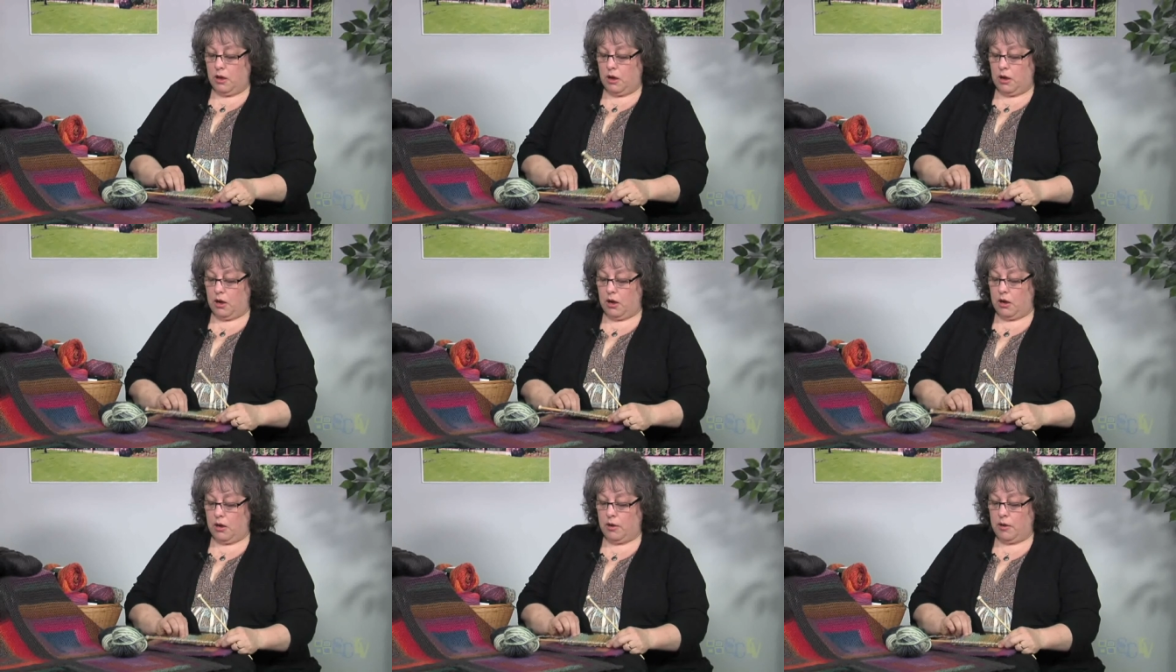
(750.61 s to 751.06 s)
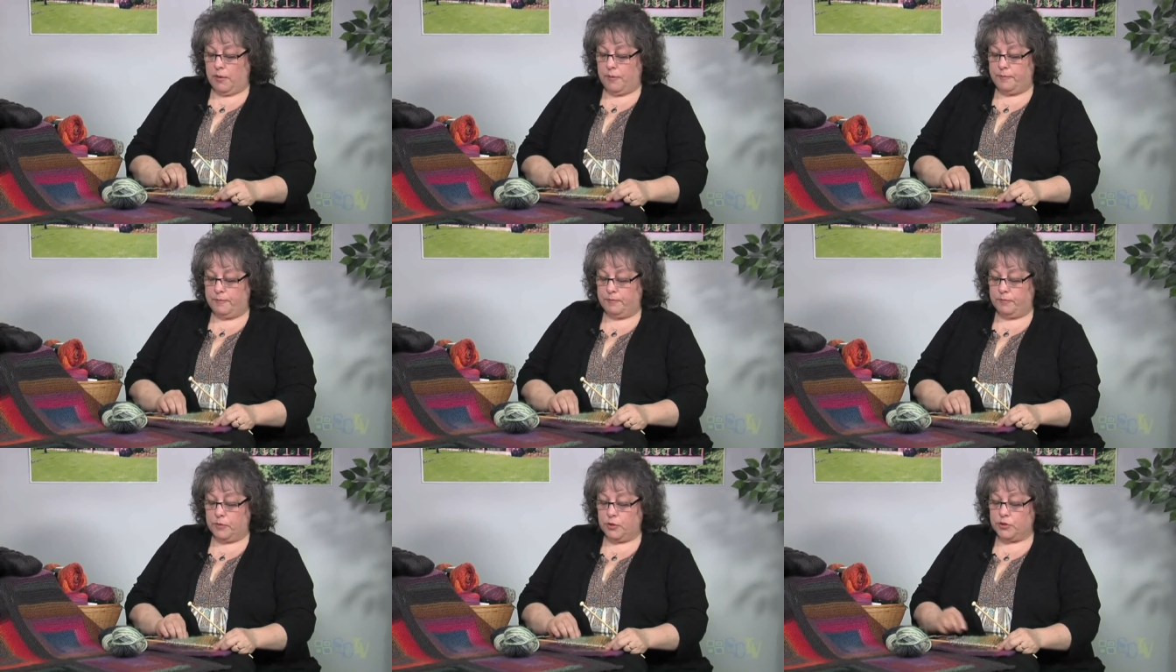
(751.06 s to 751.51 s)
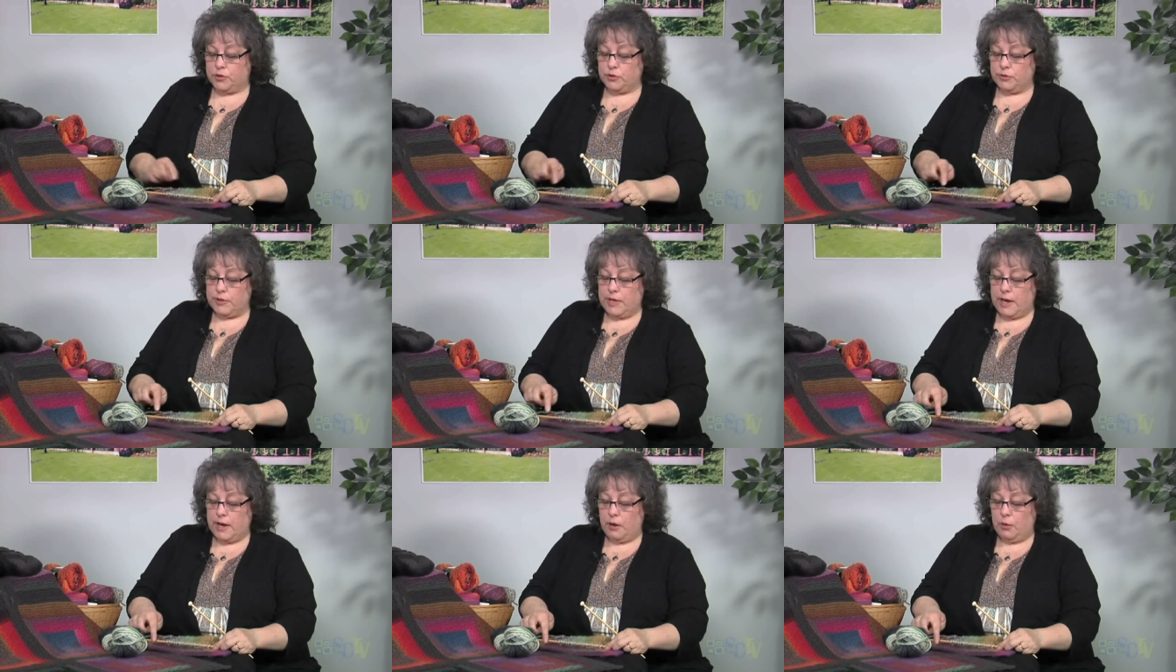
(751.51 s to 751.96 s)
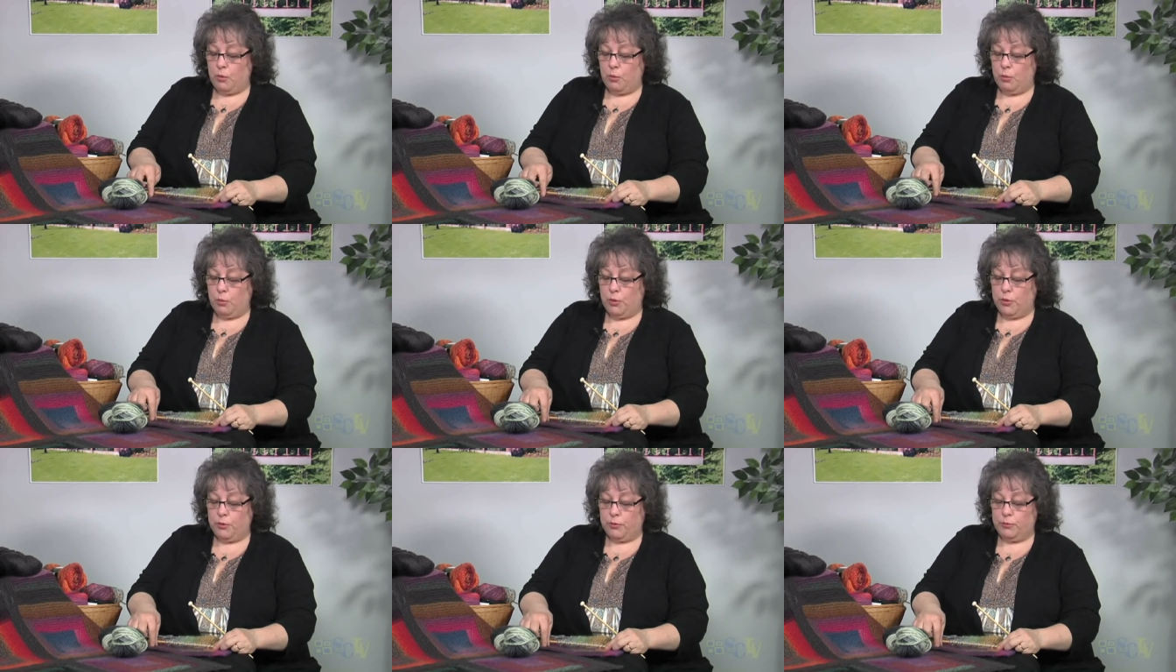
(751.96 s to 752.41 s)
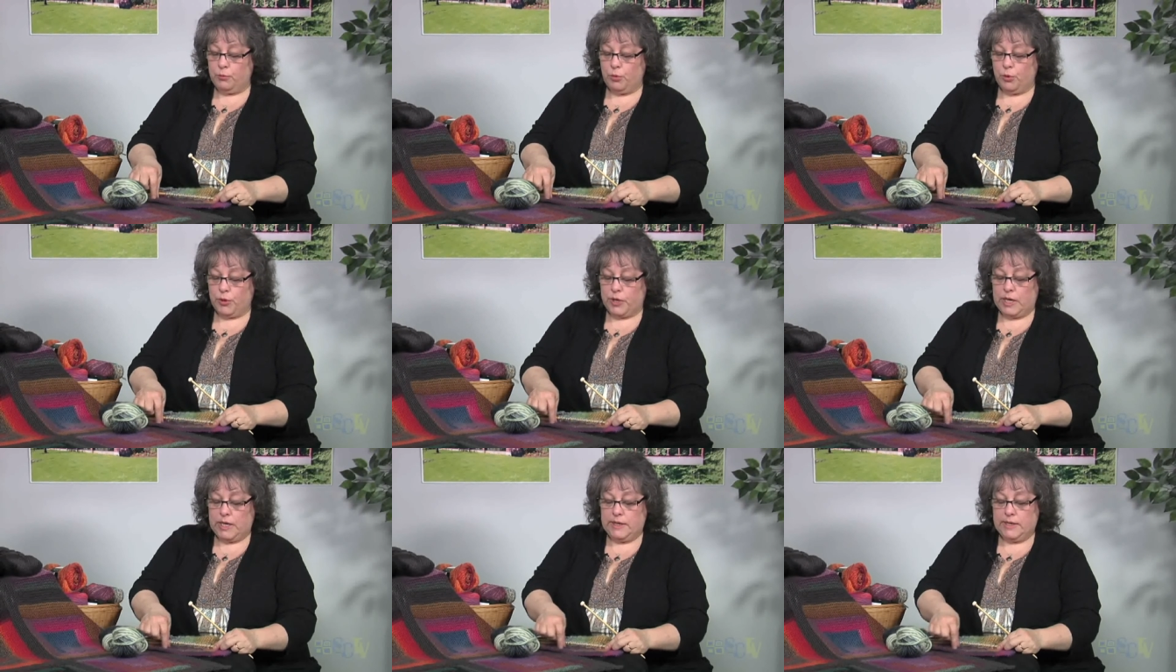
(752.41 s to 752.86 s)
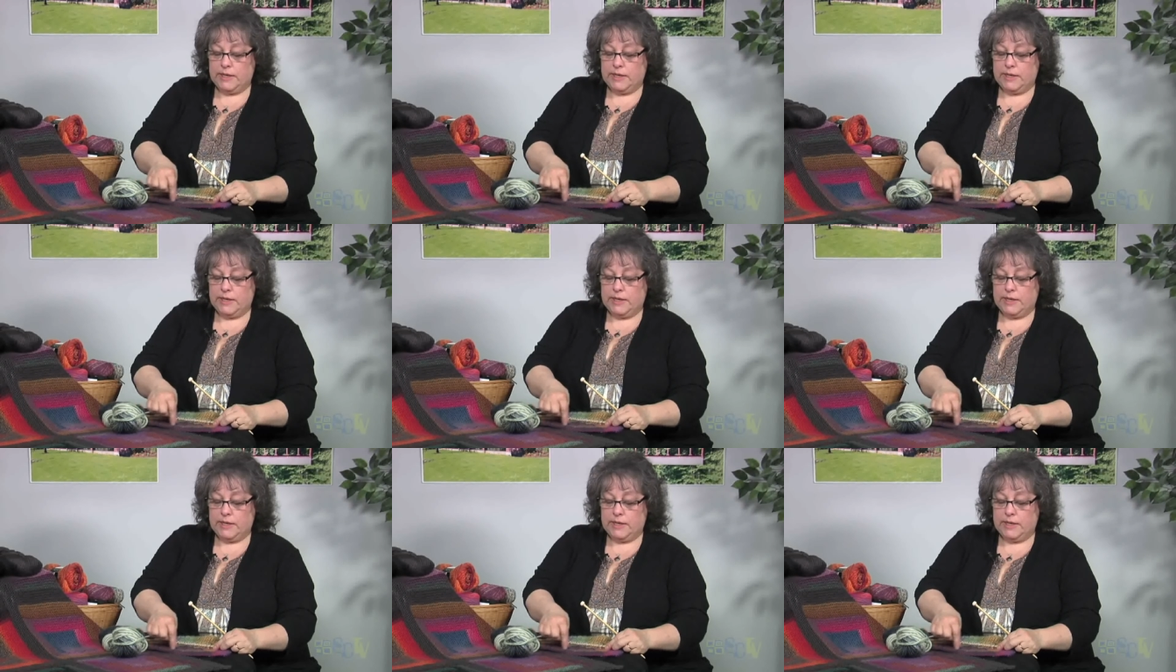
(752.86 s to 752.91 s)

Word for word: Um, so now we're working